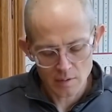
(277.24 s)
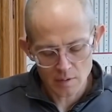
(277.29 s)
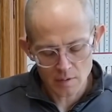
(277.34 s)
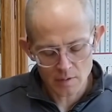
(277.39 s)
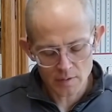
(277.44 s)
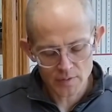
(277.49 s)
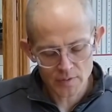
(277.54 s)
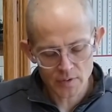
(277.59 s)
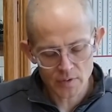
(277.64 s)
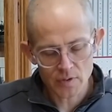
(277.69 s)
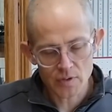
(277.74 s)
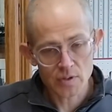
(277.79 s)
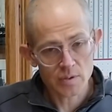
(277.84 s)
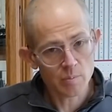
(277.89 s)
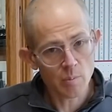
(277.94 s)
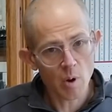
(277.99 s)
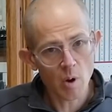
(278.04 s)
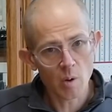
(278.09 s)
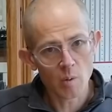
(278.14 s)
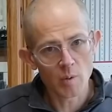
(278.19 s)
So the
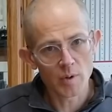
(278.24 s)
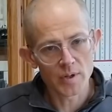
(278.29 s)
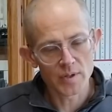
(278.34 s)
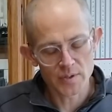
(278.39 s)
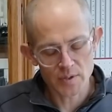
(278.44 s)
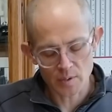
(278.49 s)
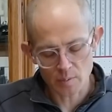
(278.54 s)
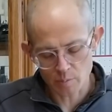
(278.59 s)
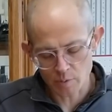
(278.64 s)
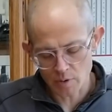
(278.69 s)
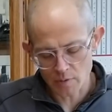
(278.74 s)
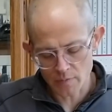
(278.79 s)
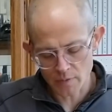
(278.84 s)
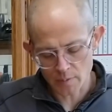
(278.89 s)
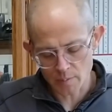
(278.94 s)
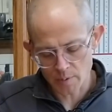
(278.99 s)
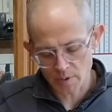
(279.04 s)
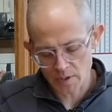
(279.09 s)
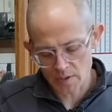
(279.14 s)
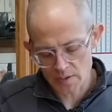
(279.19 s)
small ones are
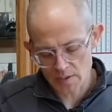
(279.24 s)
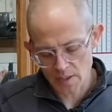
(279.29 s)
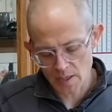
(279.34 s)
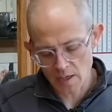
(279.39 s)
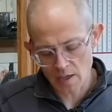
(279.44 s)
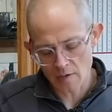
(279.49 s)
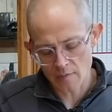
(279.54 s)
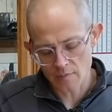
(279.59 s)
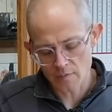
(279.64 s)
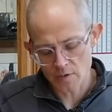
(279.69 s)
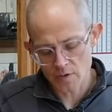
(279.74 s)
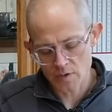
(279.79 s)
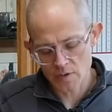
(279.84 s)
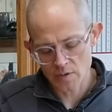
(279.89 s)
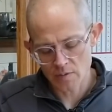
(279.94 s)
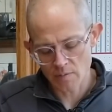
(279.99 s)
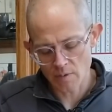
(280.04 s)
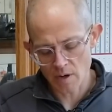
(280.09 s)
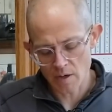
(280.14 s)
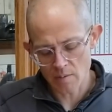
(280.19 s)
perfect because they have just
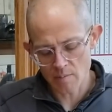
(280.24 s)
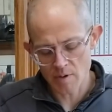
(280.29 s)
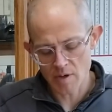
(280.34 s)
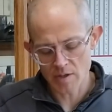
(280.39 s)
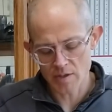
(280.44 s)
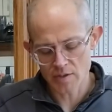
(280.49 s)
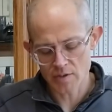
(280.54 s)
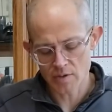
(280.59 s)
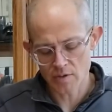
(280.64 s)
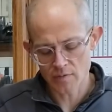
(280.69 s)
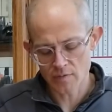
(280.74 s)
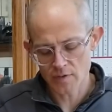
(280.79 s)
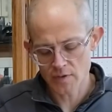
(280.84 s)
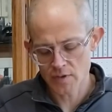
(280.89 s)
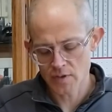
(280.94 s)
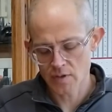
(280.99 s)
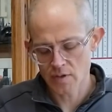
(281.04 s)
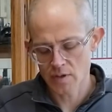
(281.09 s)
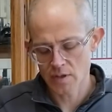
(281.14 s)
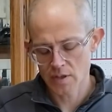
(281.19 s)
the right amount of
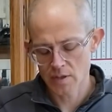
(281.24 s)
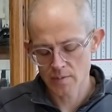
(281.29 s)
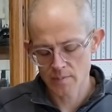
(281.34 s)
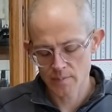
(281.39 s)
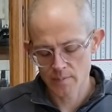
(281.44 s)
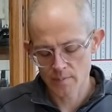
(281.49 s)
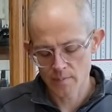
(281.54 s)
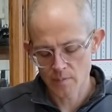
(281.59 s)
surface area,